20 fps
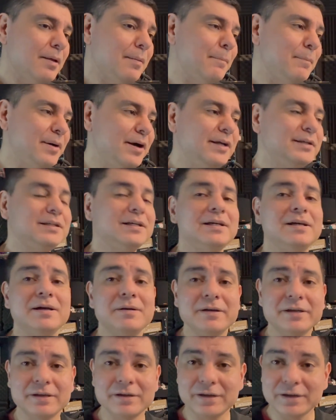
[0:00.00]
But
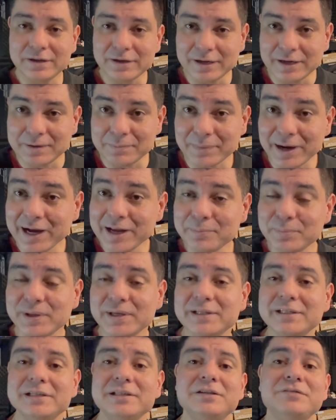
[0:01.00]
in my
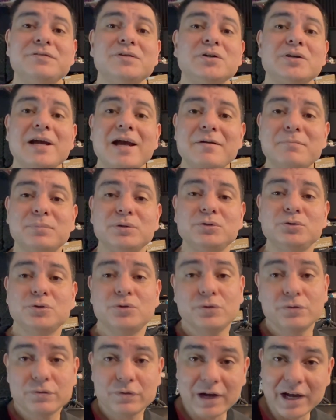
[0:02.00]
opinion, if you're at
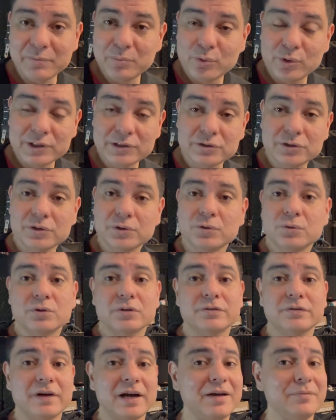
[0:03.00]
Bluetooth 5.2 or
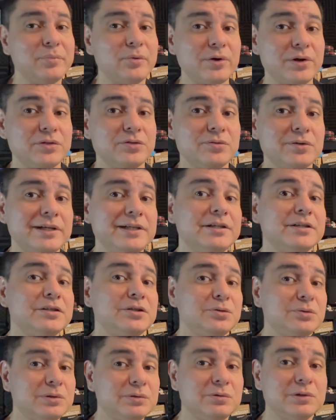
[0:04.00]
5.3, you're
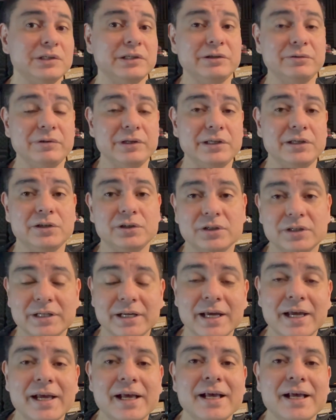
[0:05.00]
doing really, really good.